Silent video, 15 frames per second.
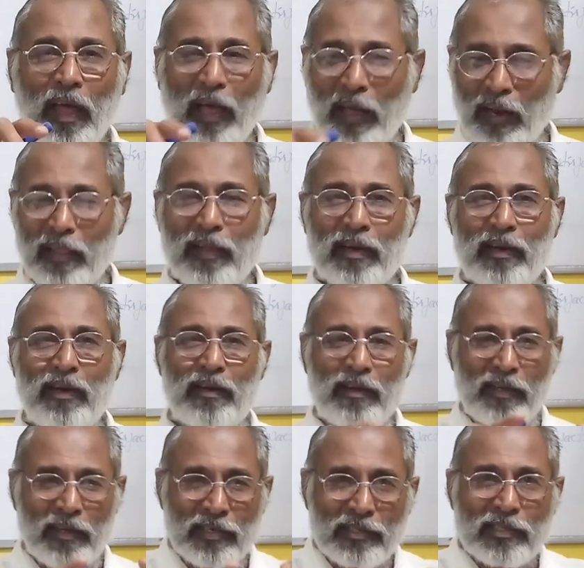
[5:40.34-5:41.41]
Another
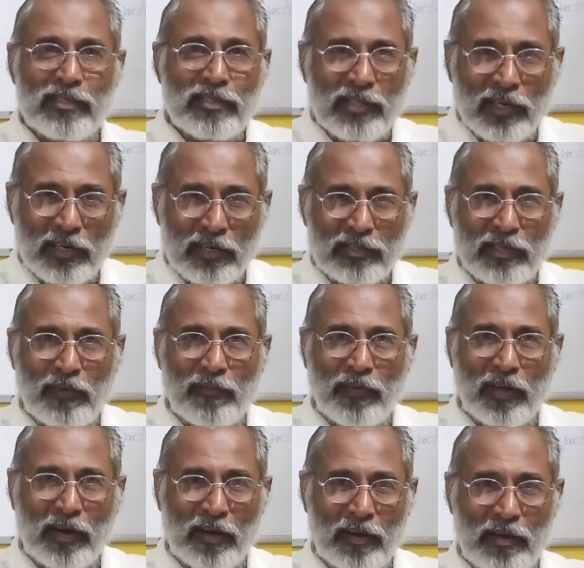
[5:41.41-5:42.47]
kidney is inserted
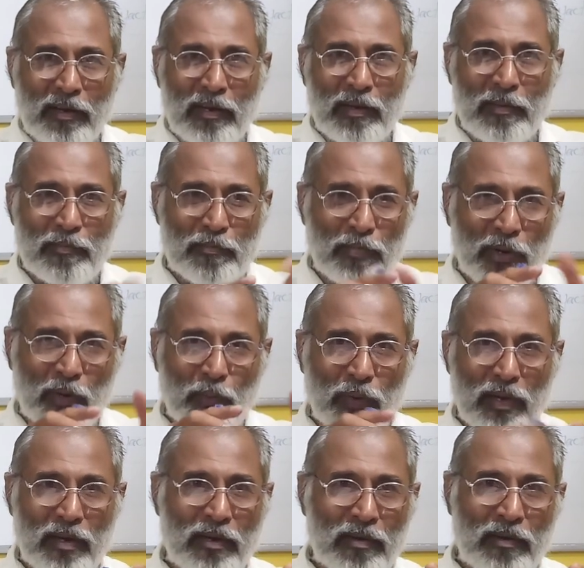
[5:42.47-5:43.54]
somewhere in
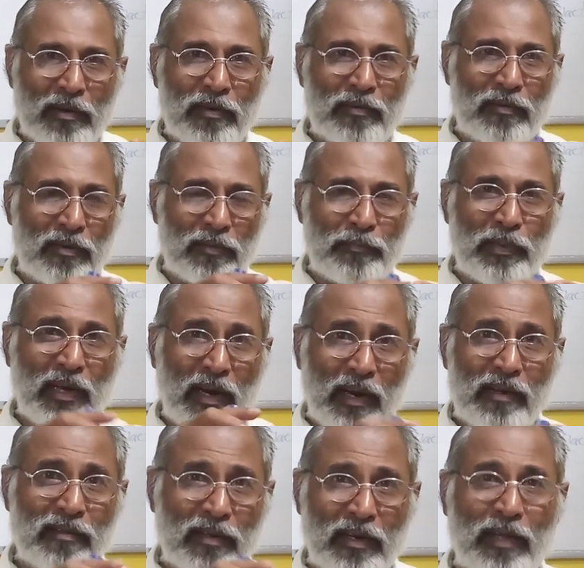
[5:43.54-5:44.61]
between,
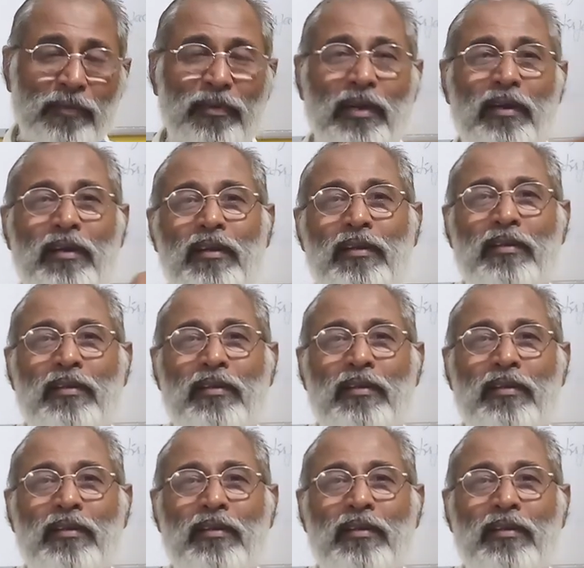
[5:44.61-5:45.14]
behind the navel.